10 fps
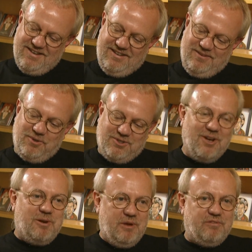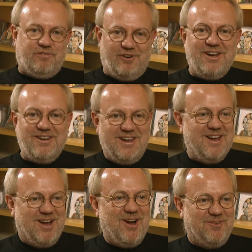was a little bit
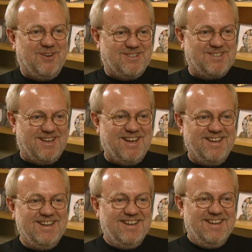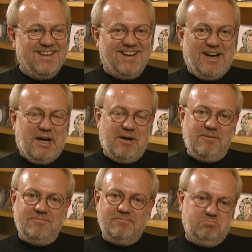frightening, I would say.
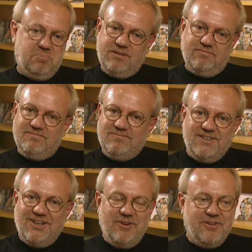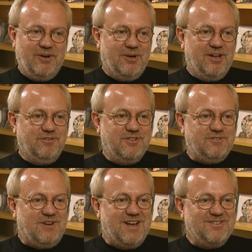But, you know, there are Elvis
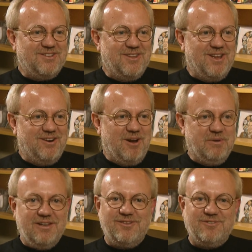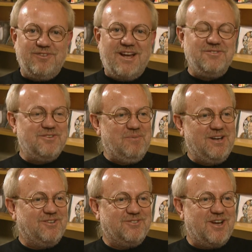fans and there are Beatles fans and
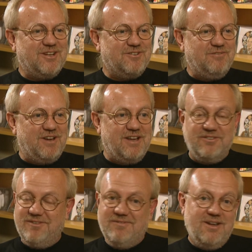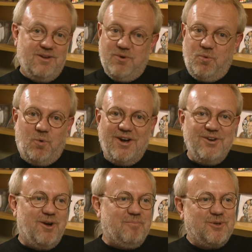Michael Jackson fans, and why
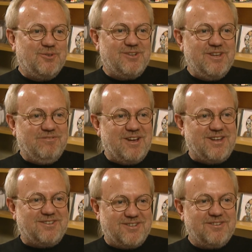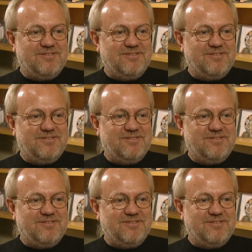not Bruce Lee fans?